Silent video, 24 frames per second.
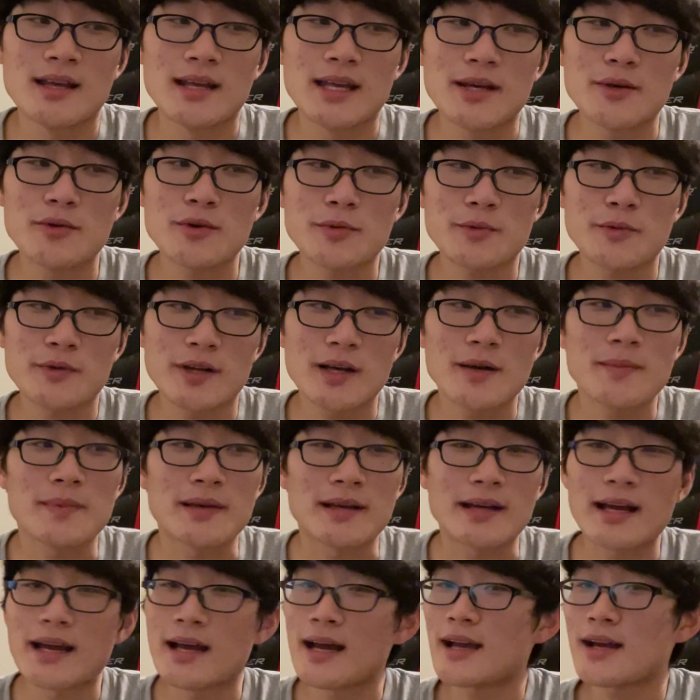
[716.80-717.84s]
It was pretty
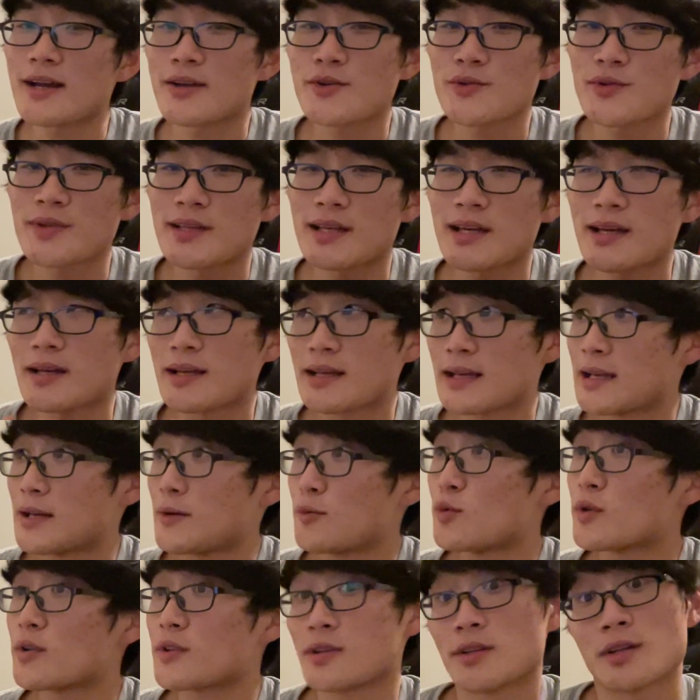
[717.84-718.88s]
epic. It
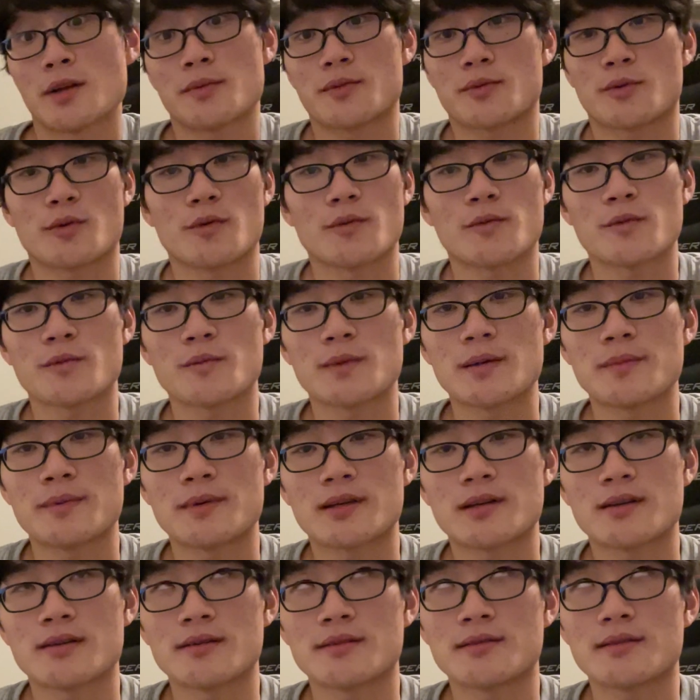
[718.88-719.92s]
was an up score for me
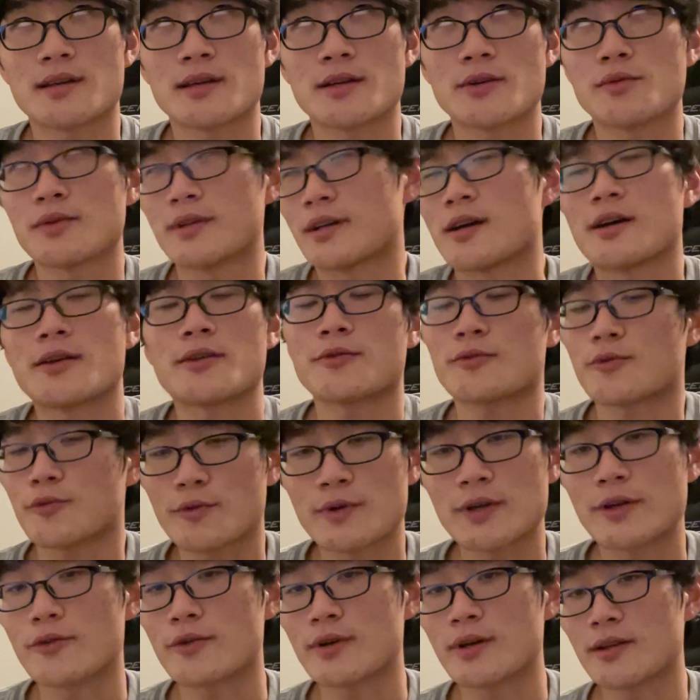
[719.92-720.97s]
because I only got
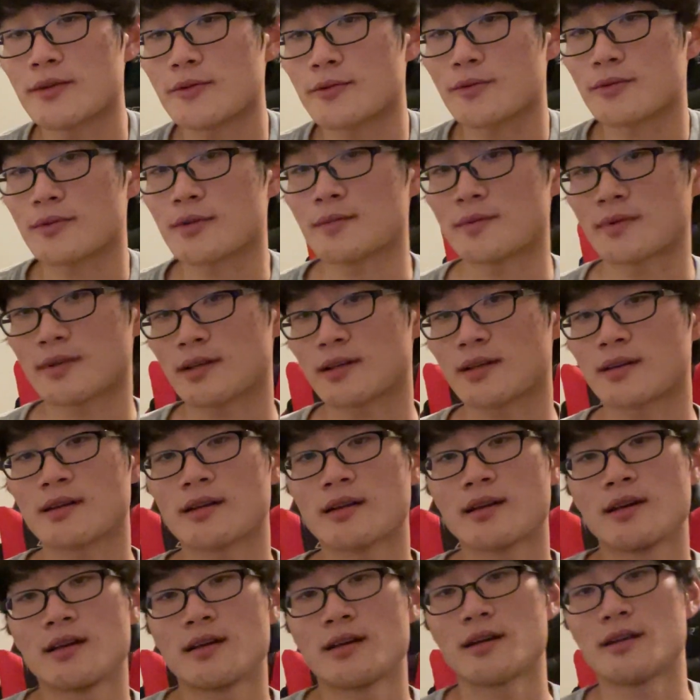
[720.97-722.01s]
3 grades or something.
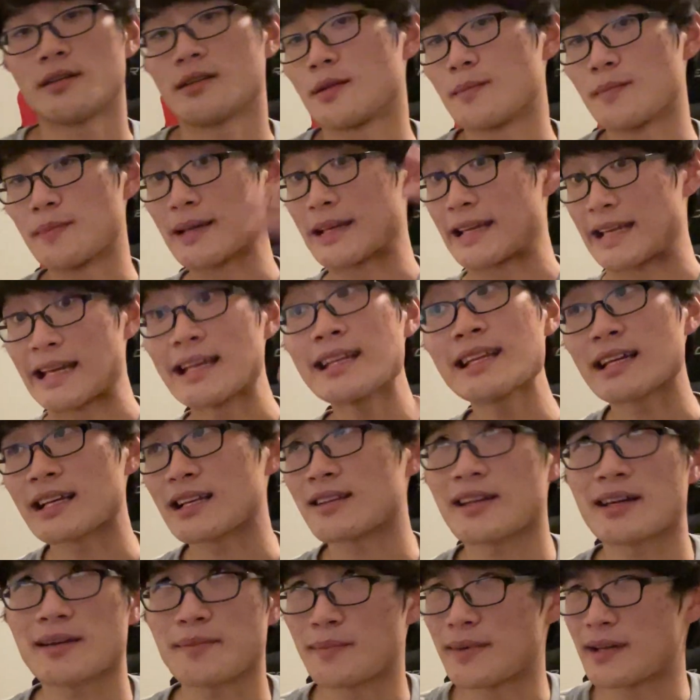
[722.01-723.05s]
And the
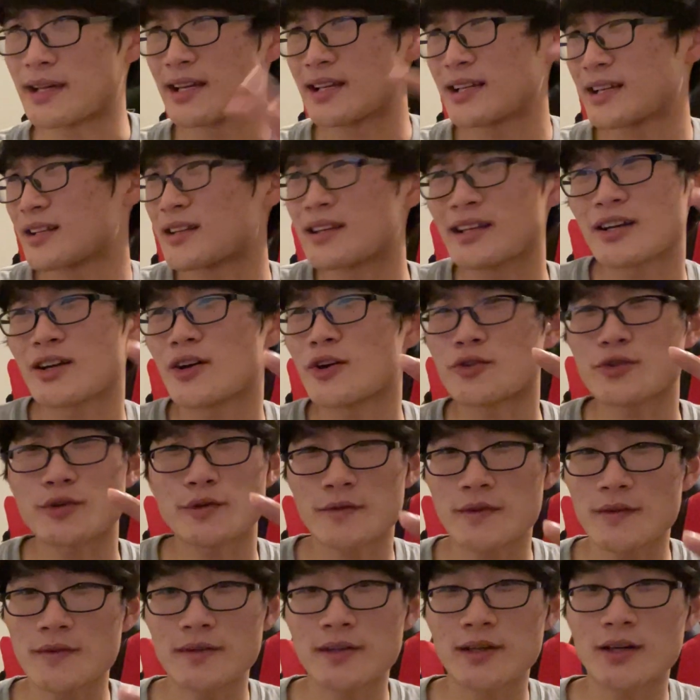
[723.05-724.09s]
beginning like
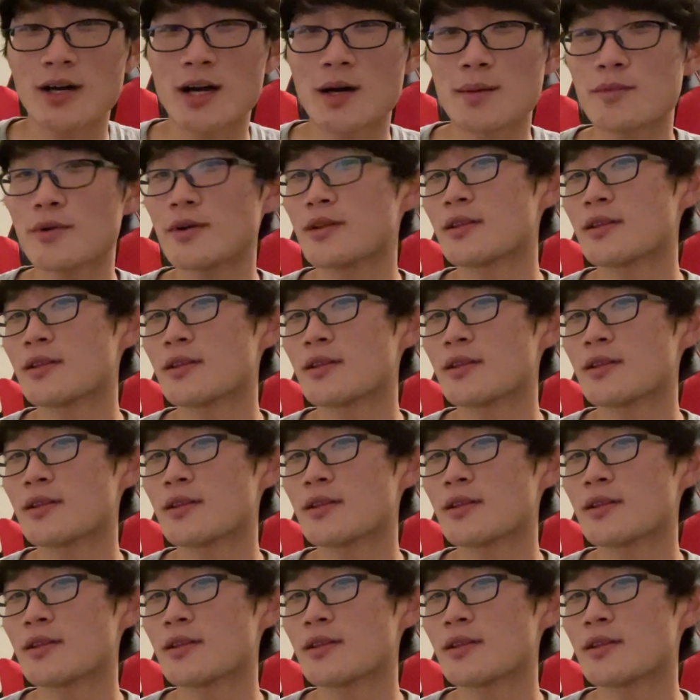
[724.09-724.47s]
150 combo,